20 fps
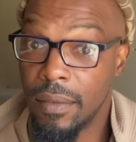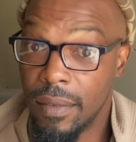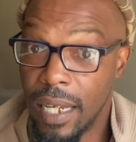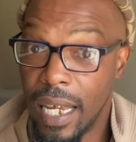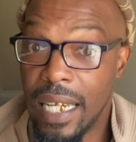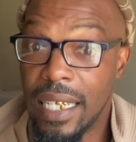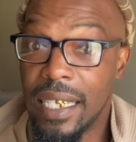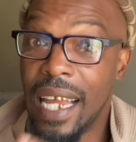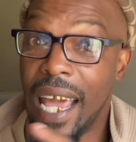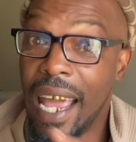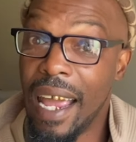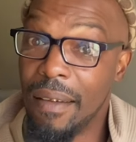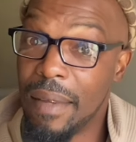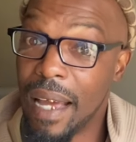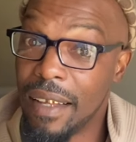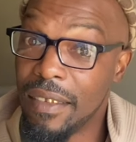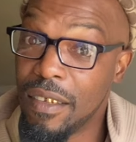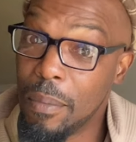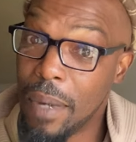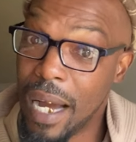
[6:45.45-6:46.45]
is named
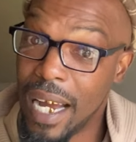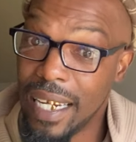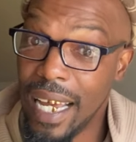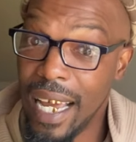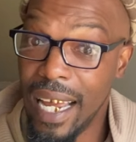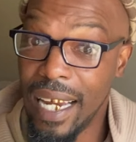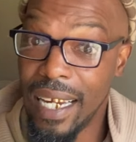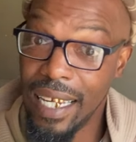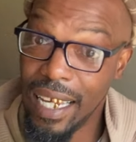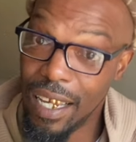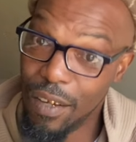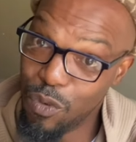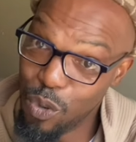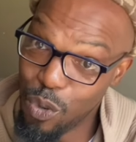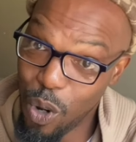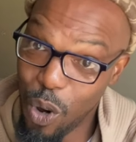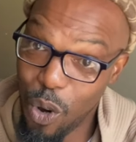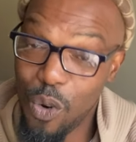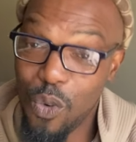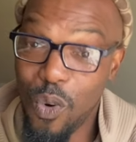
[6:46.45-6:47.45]
after my daddy. If you
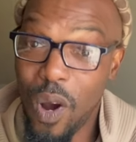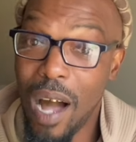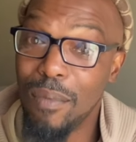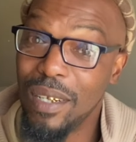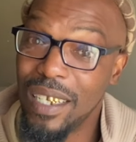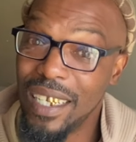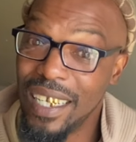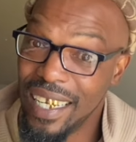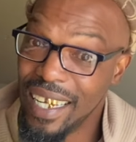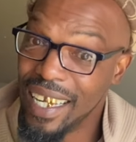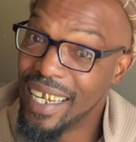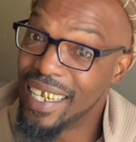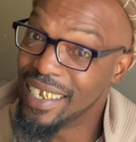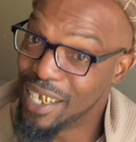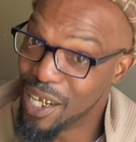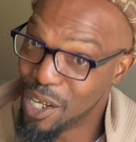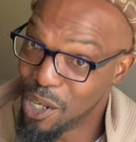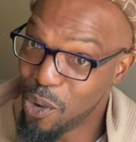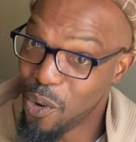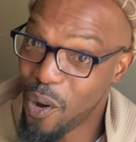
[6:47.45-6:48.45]
know who Robert Lee is,
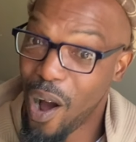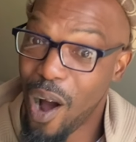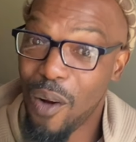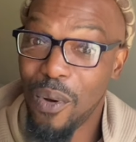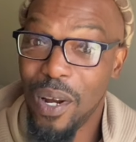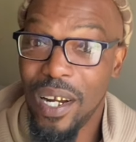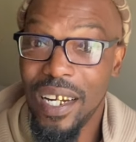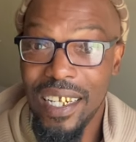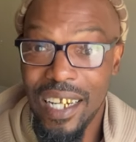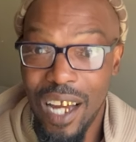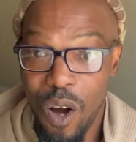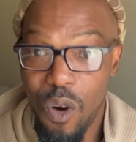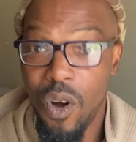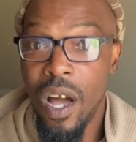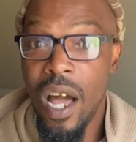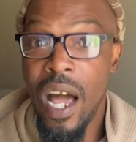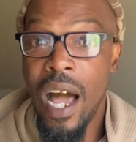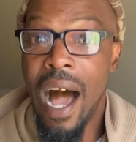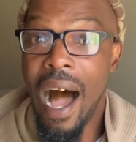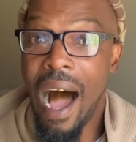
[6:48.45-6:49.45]
then you already know.
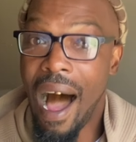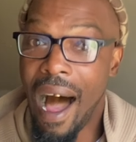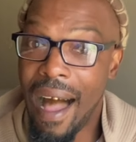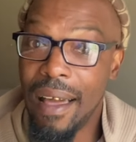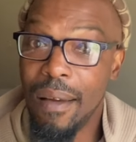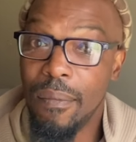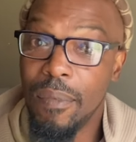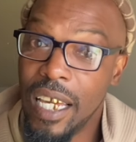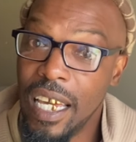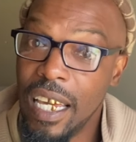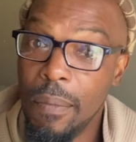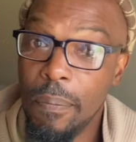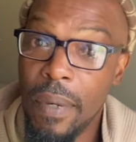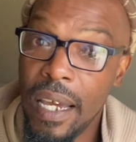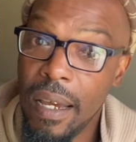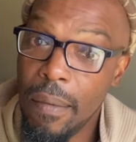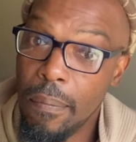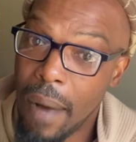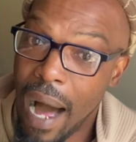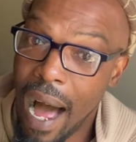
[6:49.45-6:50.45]
I am
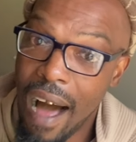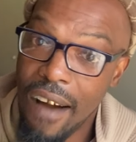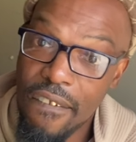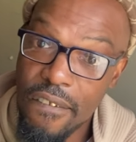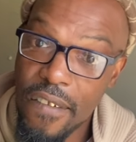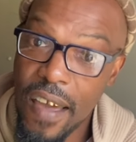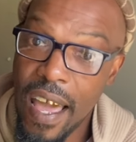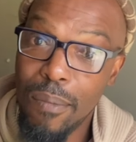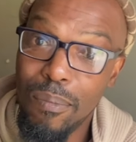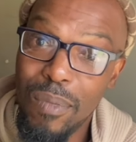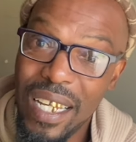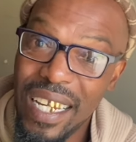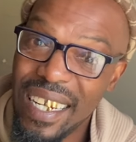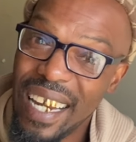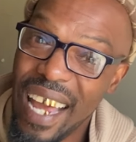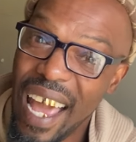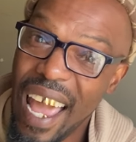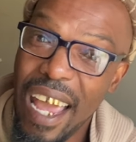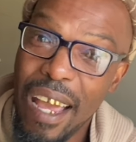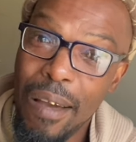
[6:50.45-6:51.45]
keeping my family
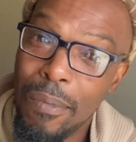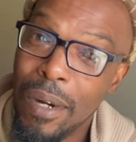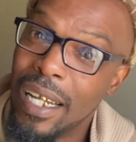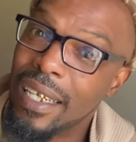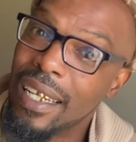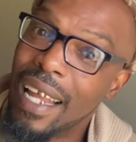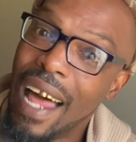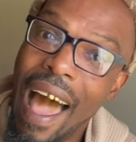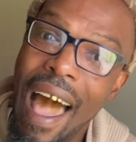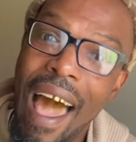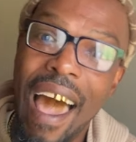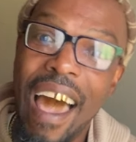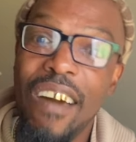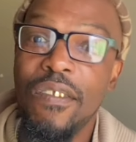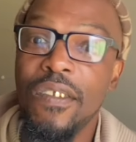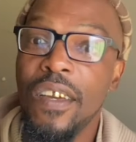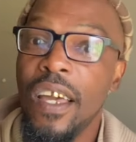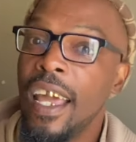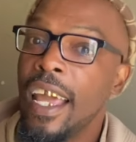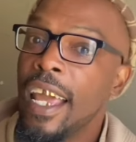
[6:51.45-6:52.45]
name alive
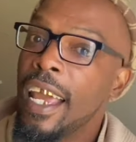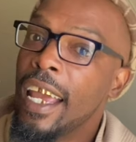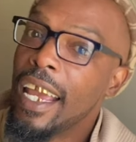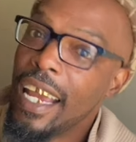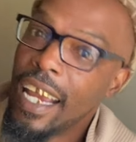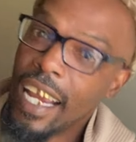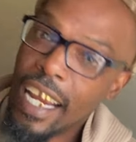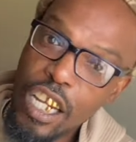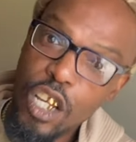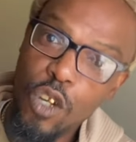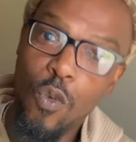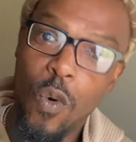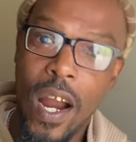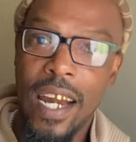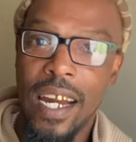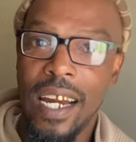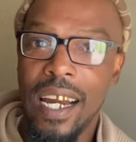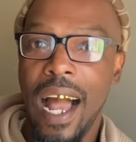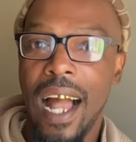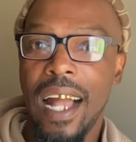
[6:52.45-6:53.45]
any way
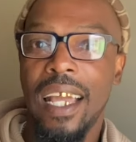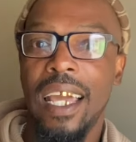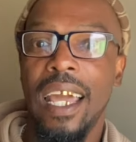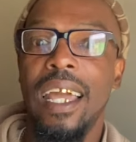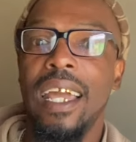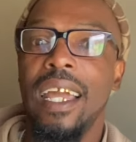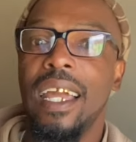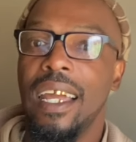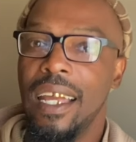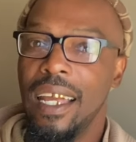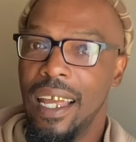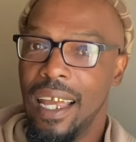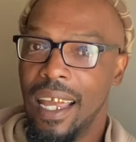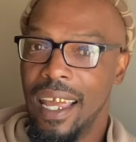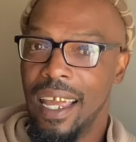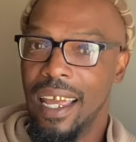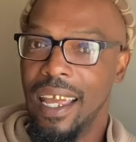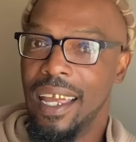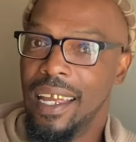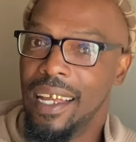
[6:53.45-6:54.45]
that I can,
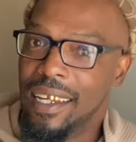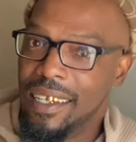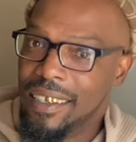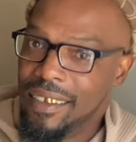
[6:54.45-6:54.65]
and